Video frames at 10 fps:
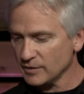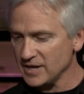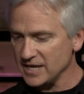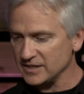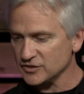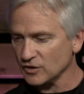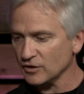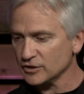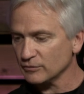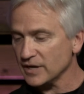commands
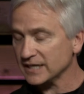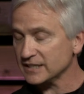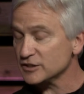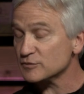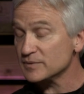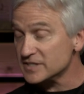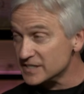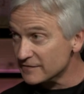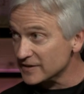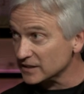are directed
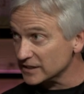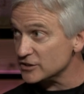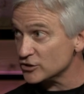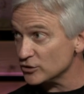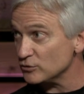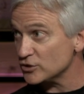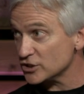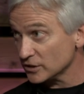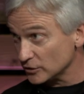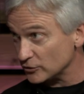specifically to
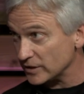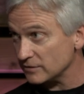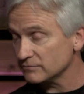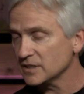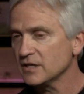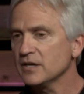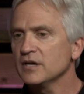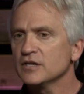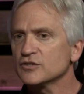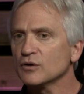children.
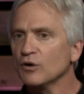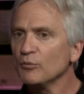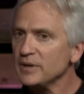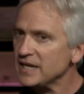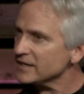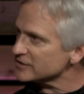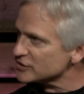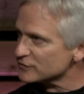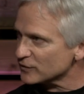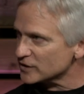So obedience
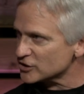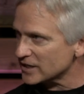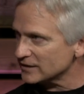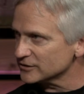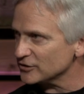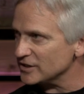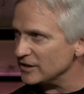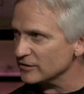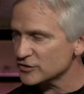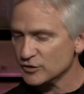is for the childhood
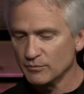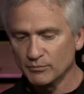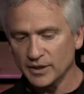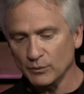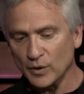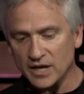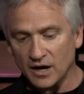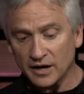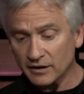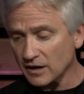years, but we
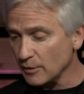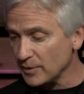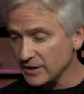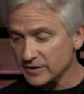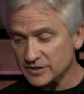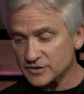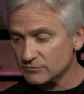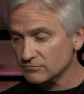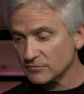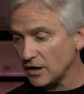honor our
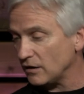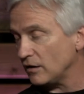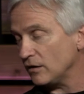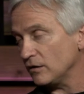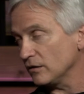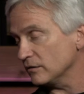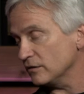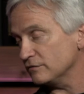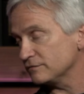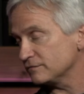parents all
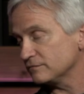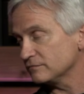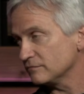of